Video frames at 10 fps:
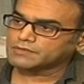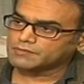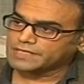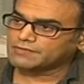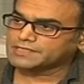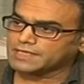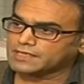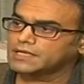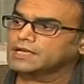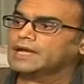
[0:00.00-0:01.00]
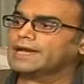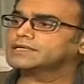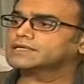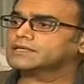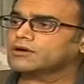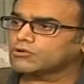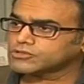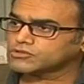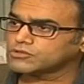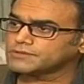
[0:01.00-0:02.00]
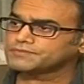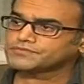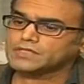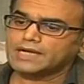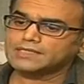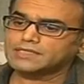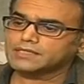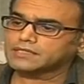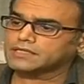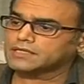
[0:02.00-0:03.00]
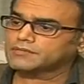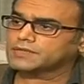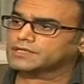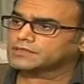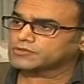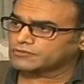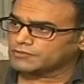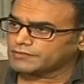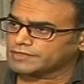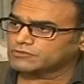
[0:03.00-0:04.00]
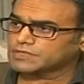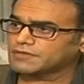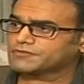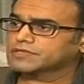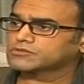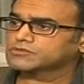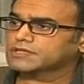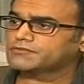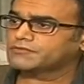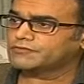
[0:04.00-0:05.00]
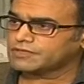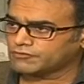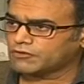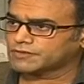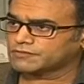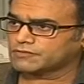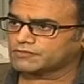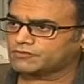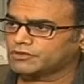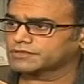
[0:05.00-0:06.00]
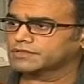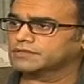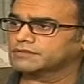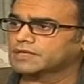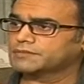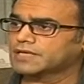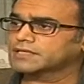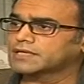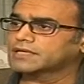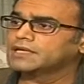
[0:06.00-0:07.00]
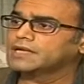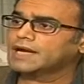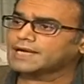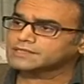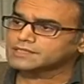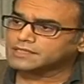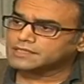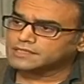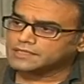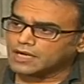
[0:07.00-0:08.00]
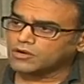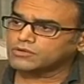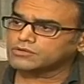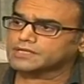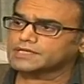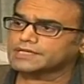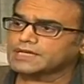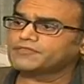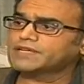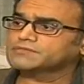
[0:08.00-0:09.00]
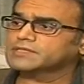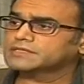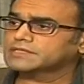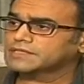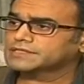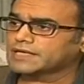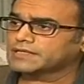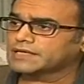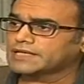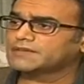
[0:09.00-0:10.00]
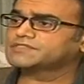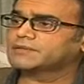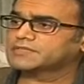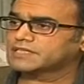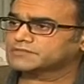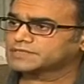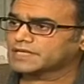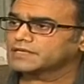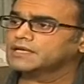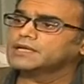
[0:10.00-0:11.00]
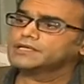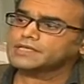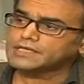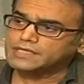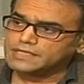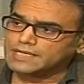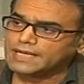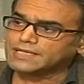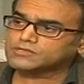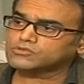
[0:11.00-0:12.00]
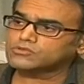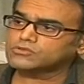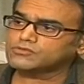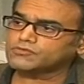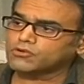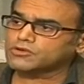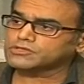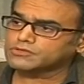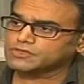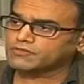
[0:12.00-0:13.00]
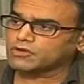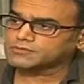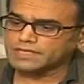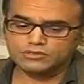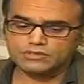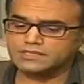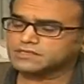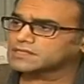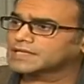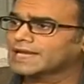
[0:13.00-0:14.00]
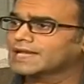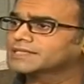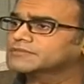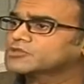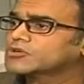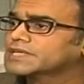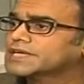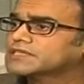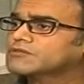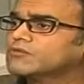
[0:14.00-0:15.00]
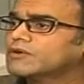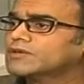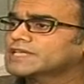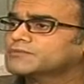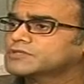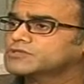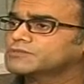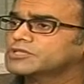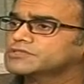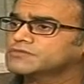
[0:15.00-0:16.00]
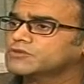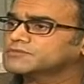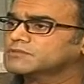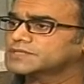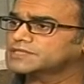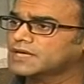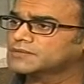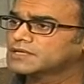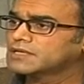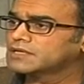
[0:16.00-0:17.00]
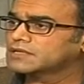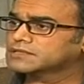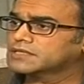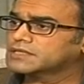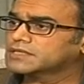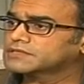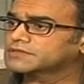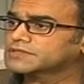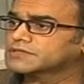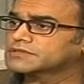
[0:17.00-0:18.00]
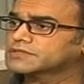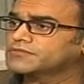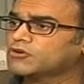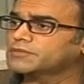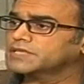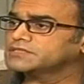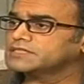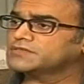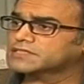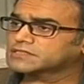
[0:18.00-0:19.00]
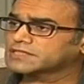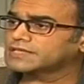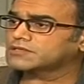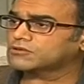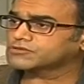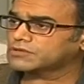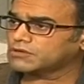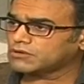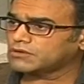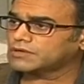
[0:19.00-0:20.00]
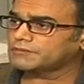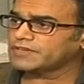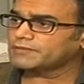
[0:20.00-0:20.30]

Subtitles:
give and take. And also I think when you were referring to the way forward for Imran Khan, I think now enough has been done, enough damage has been done. He has to focus on reform, education, health, bureaucratic. What happened to the police reforms in Punjab? The reformer in chief has resigned also way